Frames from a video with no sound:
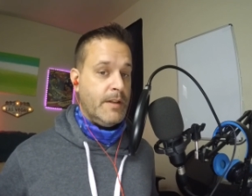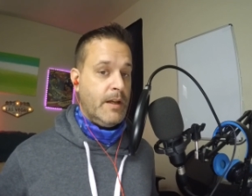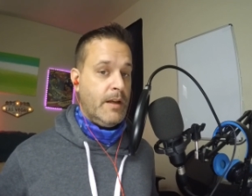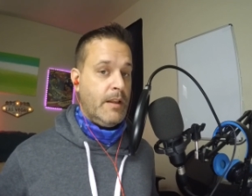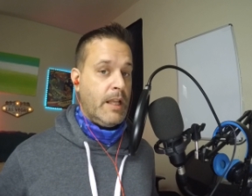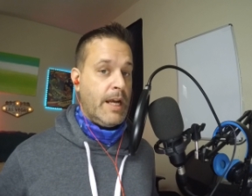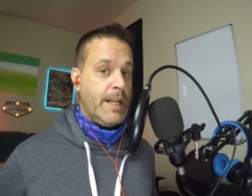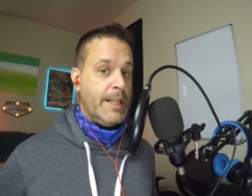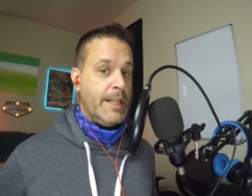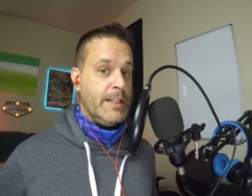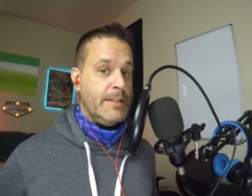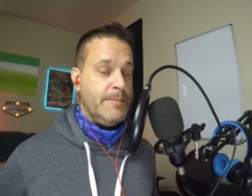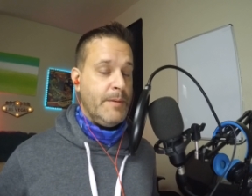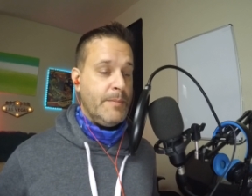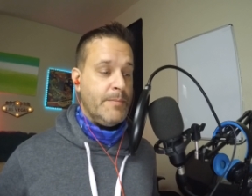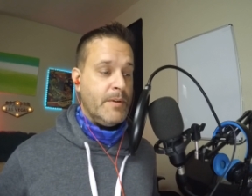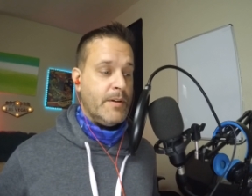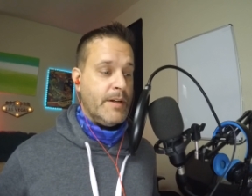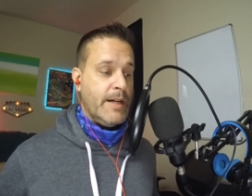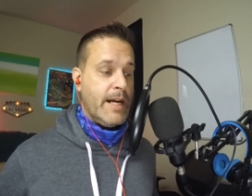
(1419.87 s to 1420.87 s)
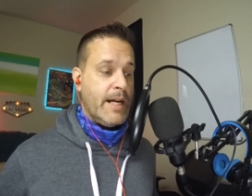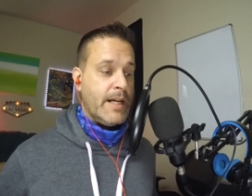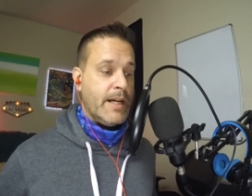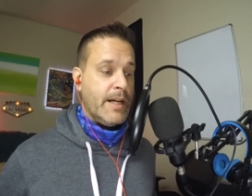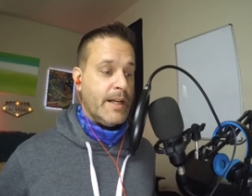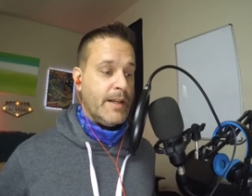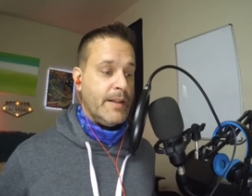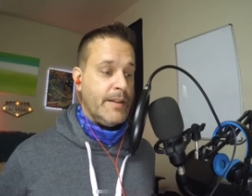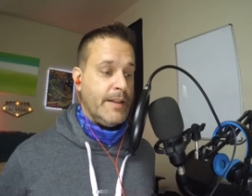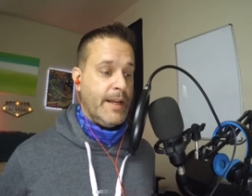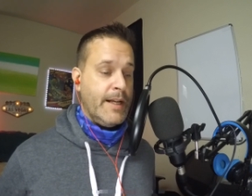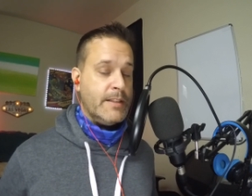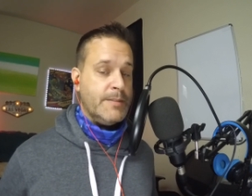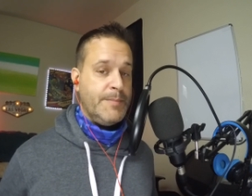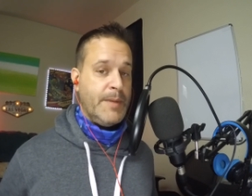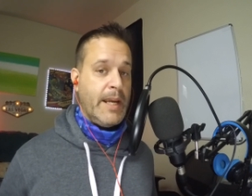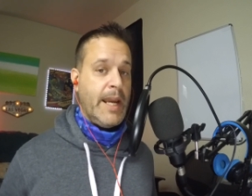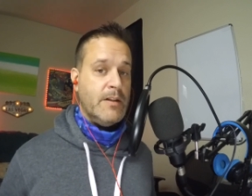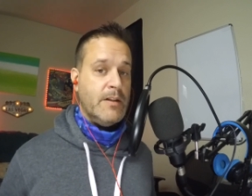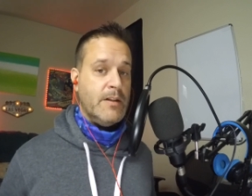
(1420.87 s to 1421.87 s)
A lot of these people are not going to get the
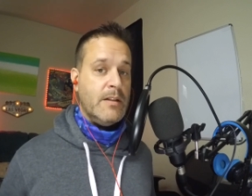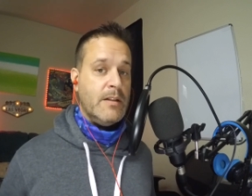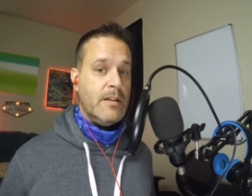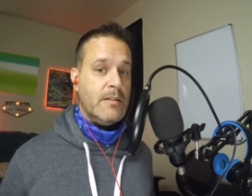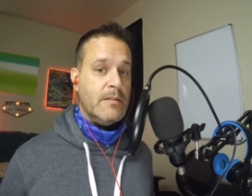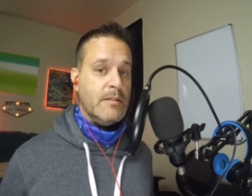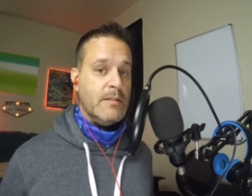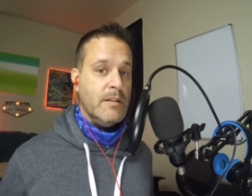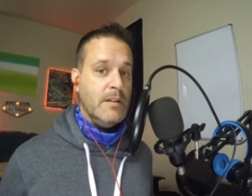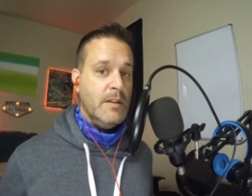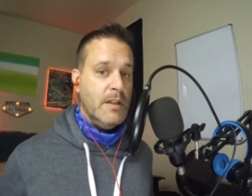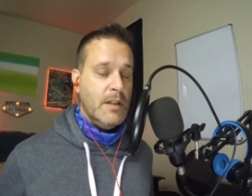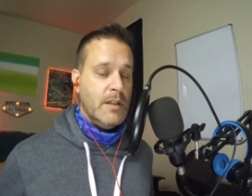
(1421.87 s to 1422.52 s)
SBA loan,